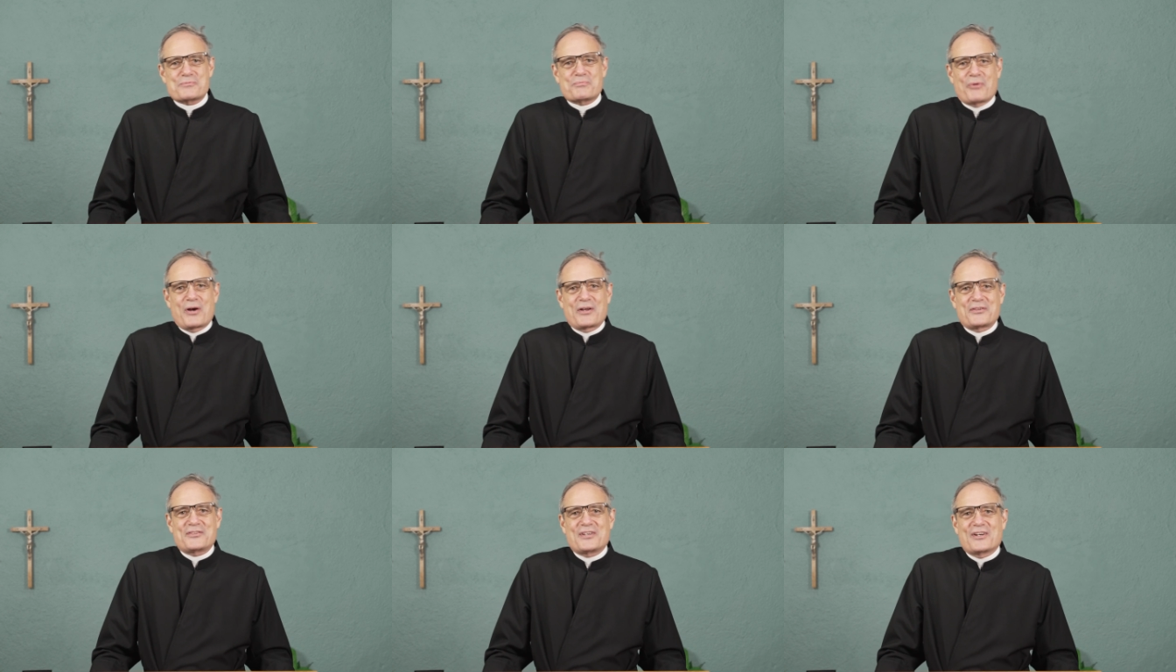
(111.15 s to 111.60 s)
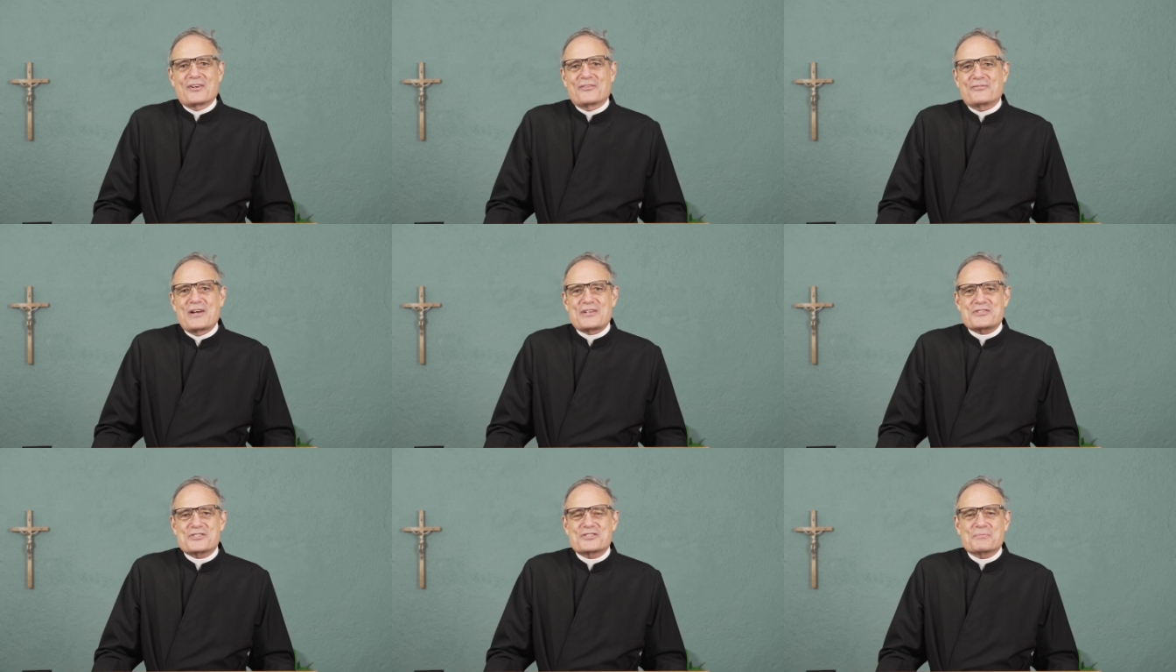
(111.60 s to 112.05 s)
brought their
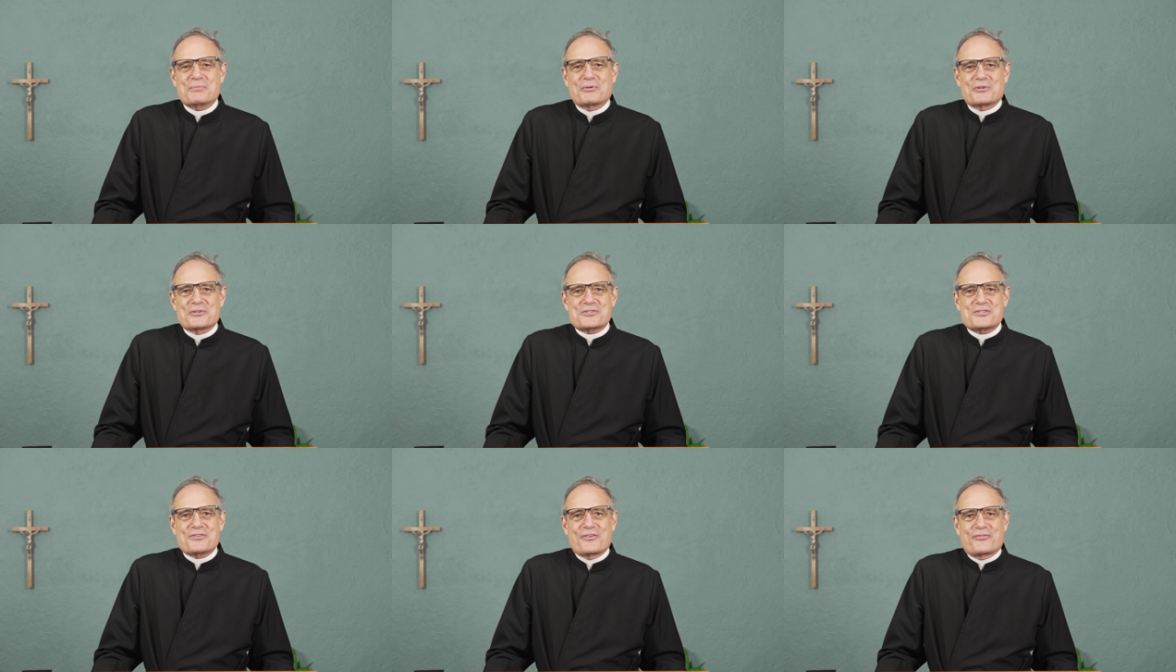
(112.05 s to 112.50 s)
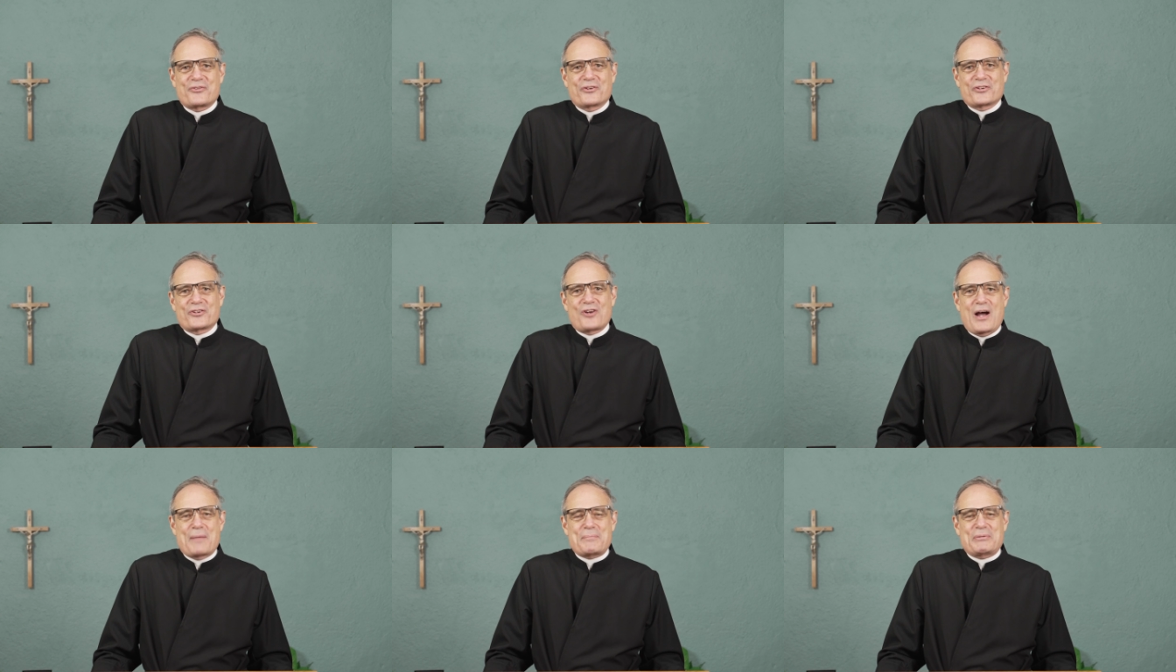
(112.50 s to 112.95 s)
vegetables for
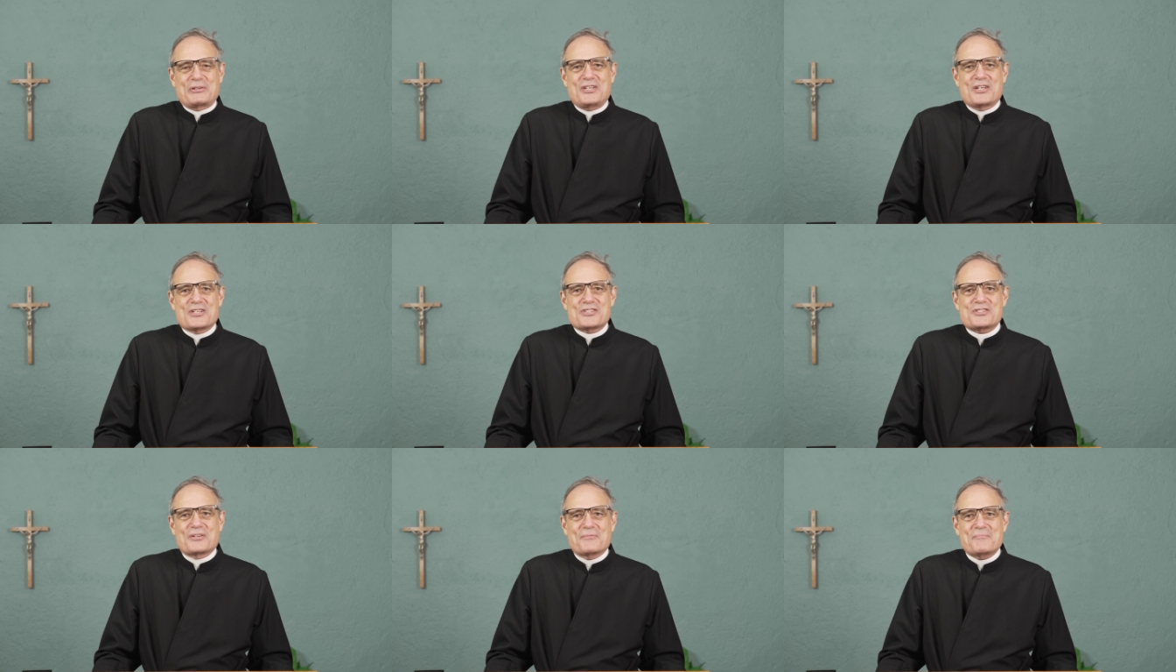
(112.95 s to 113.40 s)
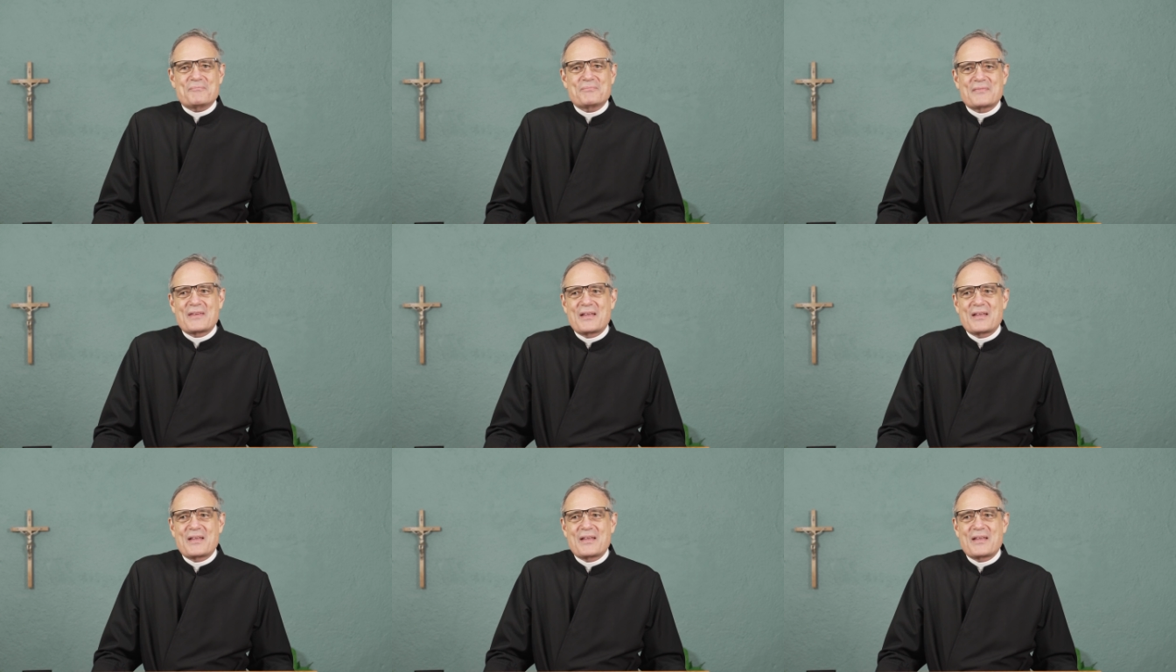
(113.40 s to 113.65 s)
in competition.